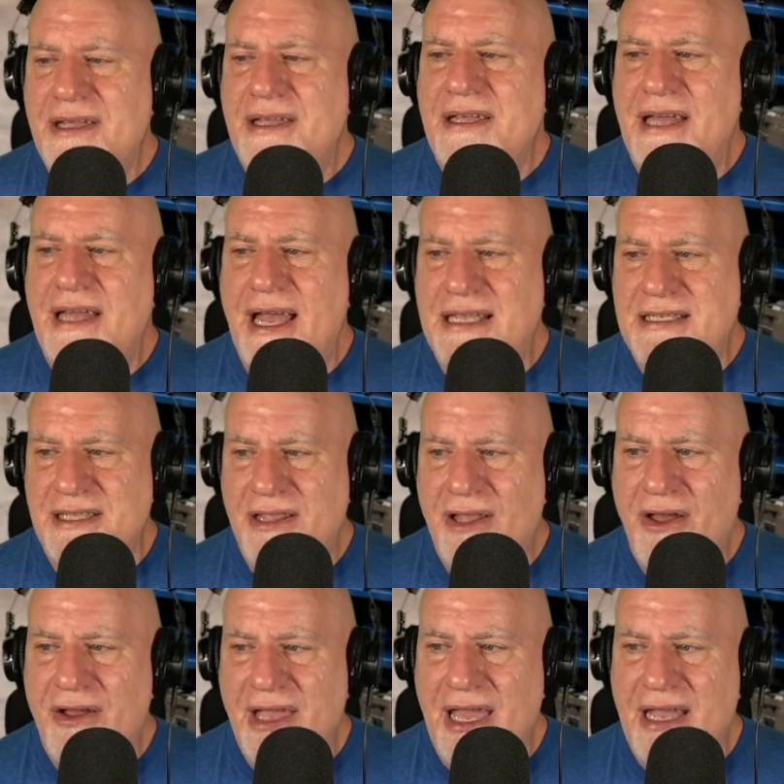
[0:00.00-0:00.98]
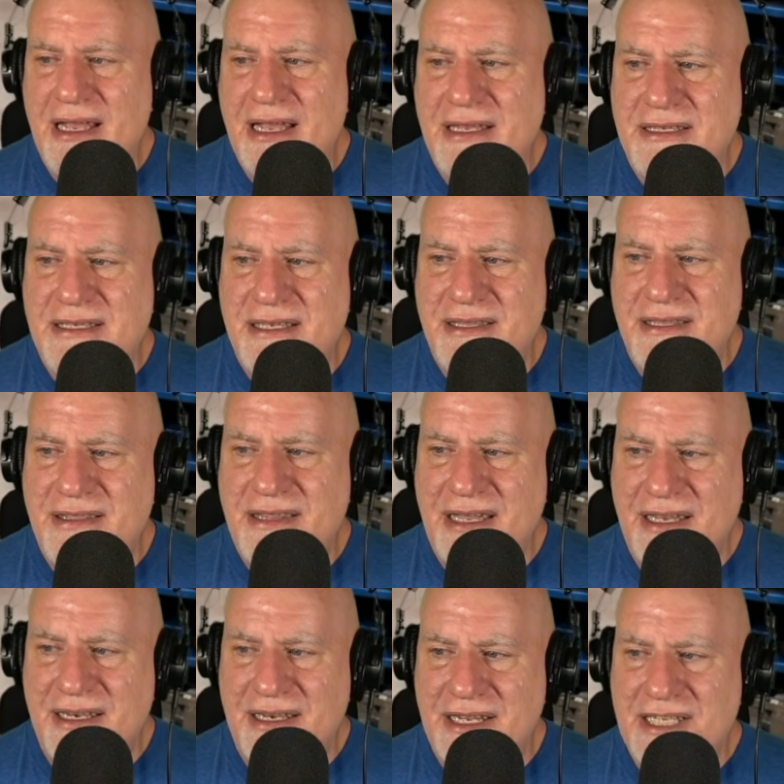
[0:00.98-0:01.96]
as long as the
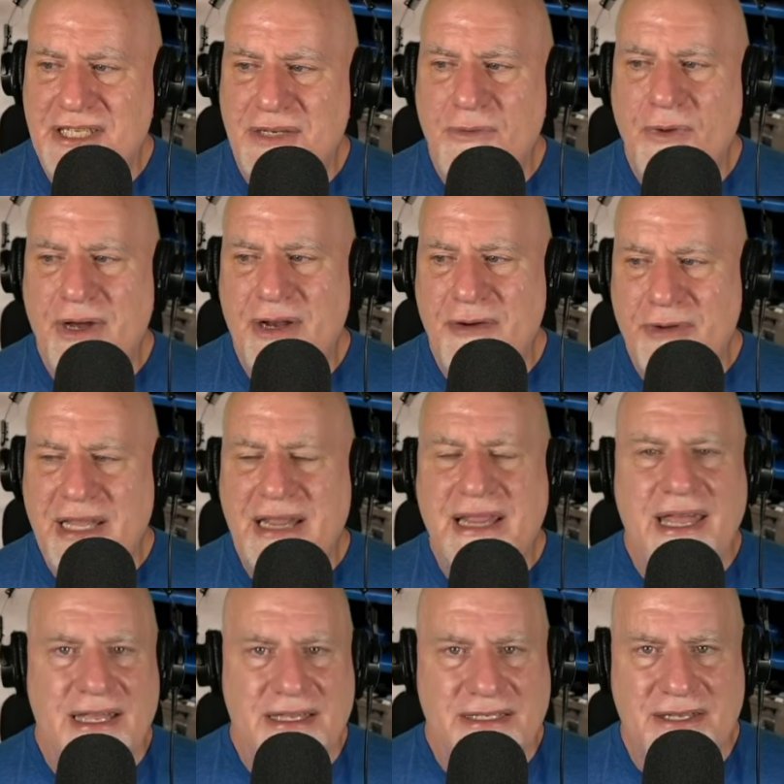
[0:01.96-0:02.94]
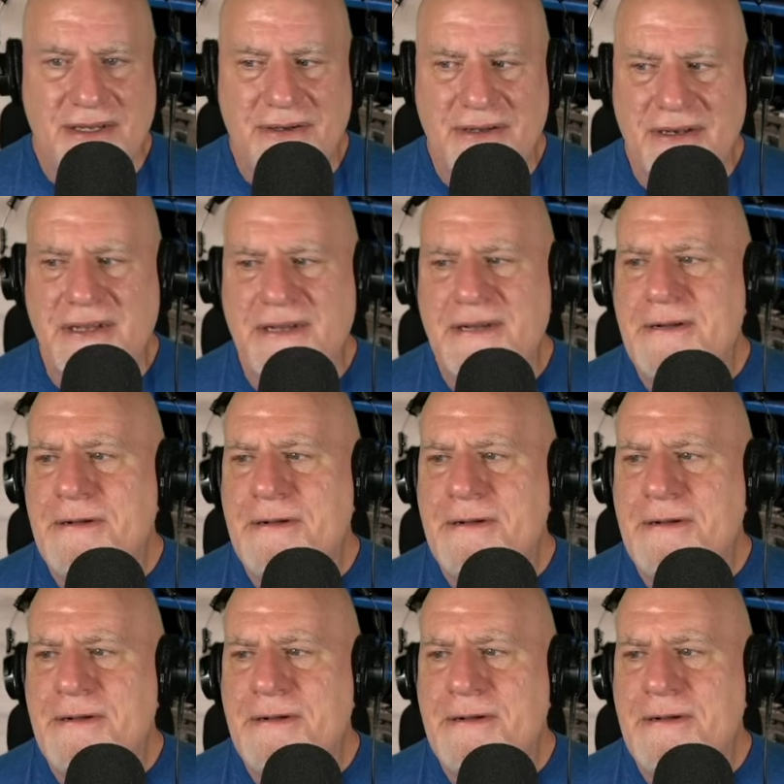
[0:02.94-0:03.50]
ignition one relay is on